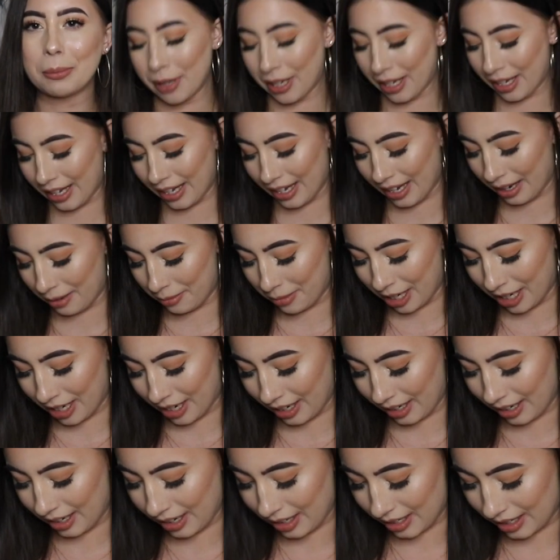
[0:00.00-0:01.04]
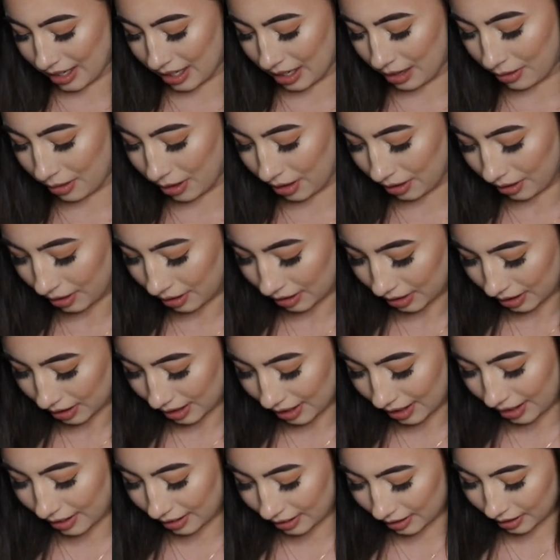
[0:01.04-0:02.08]
but I mean, I can see what it looks
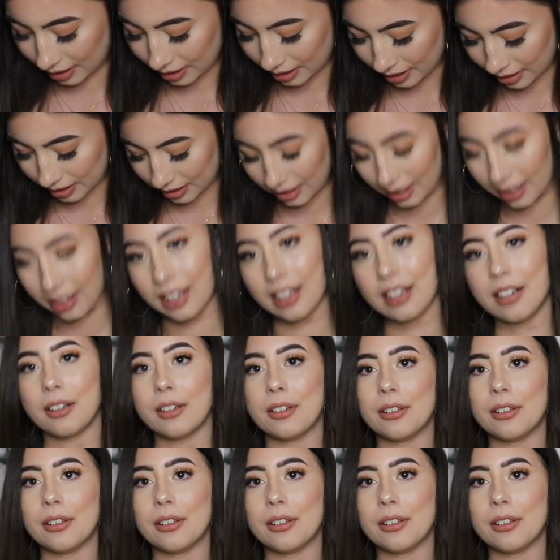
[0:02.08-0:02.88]
like tied.